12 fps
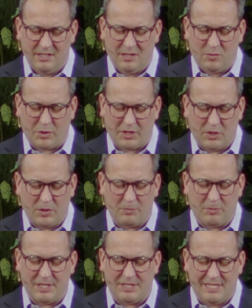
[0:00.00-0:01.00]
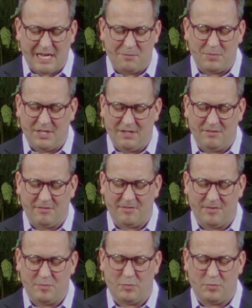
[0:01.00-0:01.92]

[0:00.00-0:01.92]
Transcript: where your redemptive